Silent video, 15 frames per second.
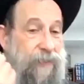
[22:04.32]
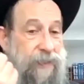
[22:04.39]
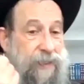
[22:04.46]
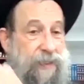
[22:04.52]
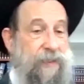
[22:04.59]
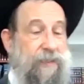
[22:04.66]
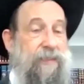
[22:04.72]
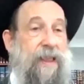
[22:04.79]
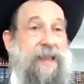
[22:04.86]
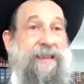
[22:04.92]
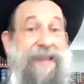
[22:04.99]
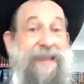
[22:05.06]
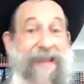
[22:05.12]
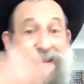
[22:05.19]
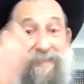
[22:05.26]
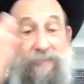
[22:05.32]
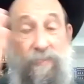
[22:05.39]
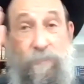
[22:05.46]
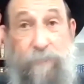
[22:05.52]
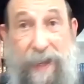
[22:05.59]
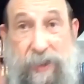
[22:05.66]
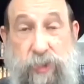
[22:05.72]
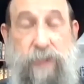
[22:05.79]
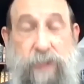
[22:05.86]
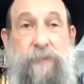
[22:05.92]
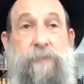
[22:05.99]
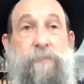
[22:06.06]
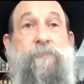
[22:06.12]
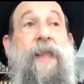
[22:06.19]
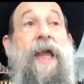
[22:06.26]
Yid is special,
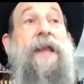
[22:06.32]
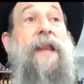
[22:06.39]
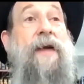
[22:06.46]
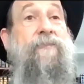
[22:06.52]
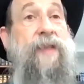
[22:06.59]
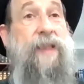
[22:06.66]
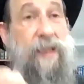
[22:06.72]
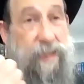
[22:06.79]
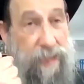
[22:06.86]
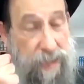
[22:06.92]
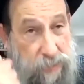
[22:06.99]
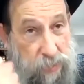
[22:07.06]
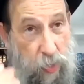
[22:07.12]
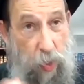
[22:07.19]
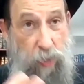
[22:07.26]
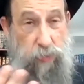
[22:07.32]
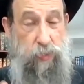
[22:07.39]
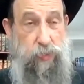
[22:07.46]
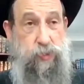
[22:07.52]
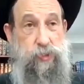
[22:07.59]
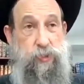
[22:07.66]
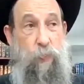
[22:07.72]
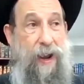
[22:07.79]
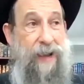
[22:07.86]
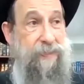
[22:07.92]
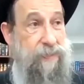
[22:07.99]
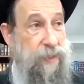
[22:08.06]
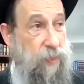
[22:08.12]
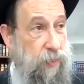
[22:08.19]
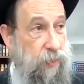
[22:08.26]
and every Yid is Kodesh. Why is
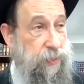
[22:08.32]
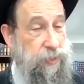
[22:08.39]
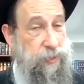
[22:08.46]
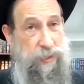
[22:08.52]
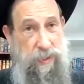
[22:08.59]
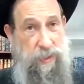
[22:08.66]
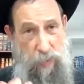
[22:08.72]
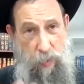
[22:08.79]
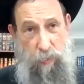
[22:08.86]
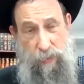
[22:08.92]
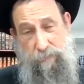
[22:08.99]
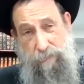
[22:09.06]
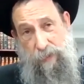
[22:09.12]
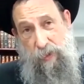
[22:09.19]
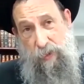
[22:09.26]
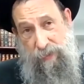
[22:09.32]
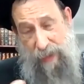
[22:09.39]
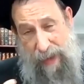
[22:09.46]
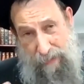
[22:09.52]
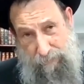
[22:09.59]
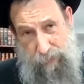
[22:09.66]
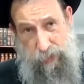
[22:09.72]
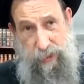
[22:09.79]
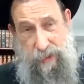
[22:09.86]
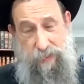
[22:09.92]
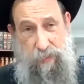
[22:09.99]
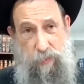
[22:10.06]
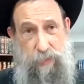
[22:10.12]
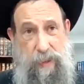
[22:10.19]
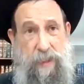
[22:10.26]
he Kodesh? Holy, because the Eibishter is
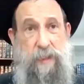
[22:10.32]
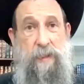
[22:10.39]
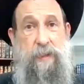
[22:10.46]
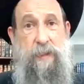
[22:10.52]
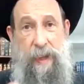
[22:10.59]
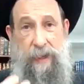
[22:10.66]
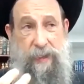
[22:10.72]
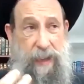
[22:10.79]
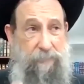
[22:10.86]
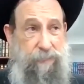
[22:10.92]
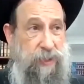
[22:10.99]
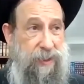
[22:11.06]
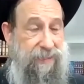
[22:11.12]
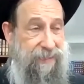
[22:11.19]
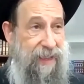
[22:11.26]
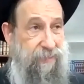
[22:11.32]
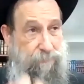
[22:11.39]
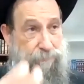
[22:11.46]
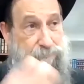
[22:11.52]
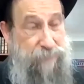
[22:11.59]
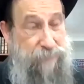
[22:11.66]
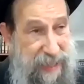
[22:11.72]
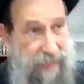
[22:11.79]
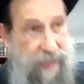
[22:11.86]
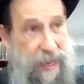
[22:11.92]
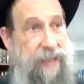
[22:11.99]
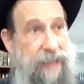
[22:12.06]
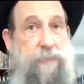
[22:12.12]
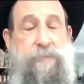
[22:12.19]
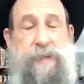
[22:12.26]
holy, and the Eibishter says, "Be
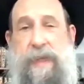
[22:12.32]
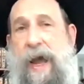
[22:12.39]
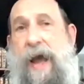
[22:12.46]
like me."